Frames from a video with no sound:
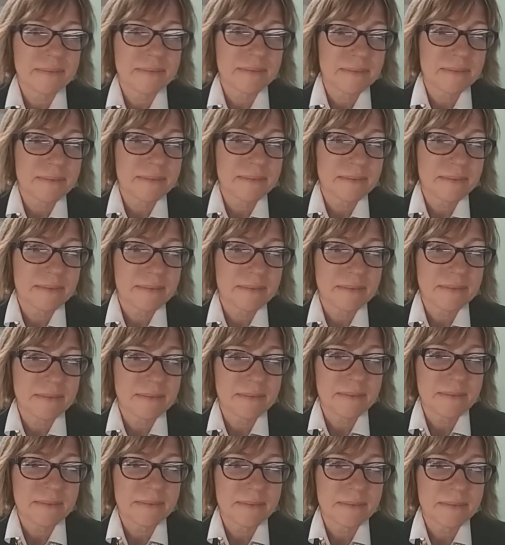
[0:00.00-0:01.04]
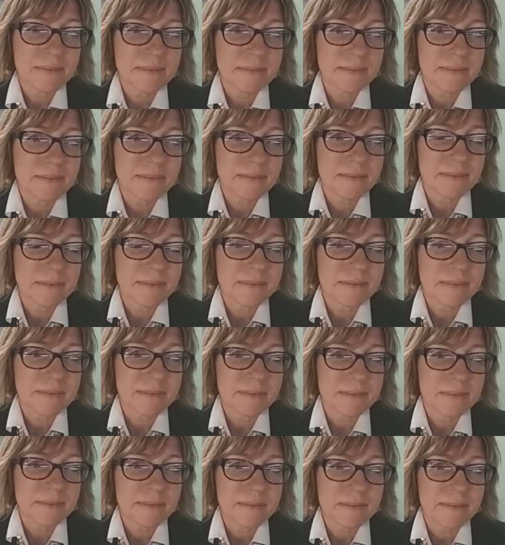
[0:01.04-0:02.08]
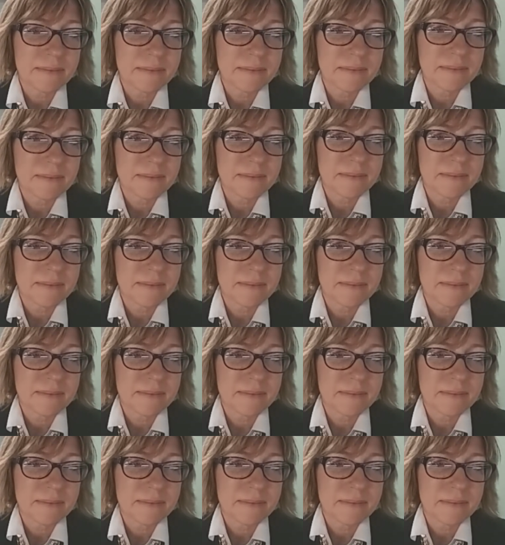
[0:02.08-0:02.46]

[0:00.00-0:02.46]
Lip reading: (not speaking)